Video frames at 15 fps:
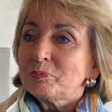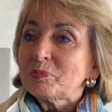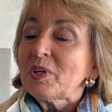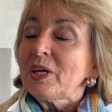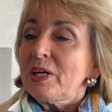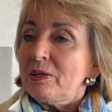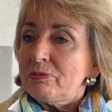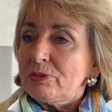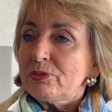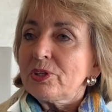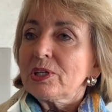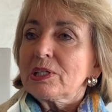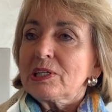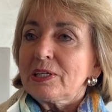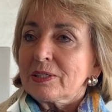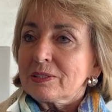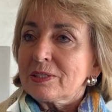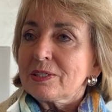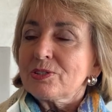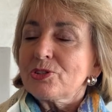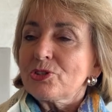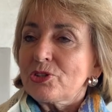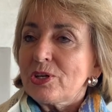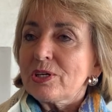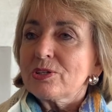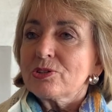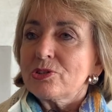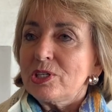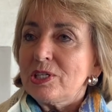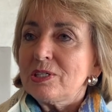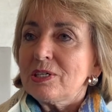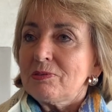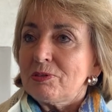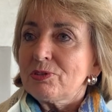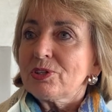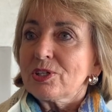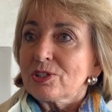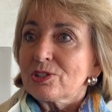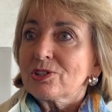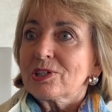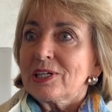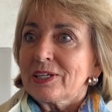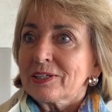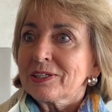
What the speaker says: Everything clicked, as you say. You need everything to click.